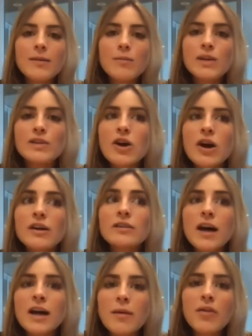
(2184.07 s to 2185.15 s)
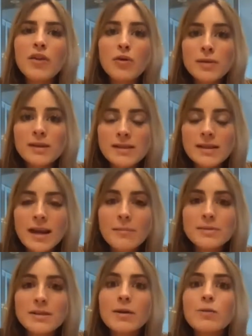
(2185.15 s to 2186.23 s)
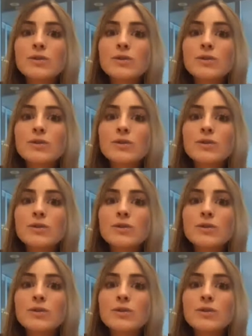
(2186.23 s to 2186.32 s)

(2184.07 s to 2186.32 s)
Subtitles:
We talk a lot about the obesity epidemic.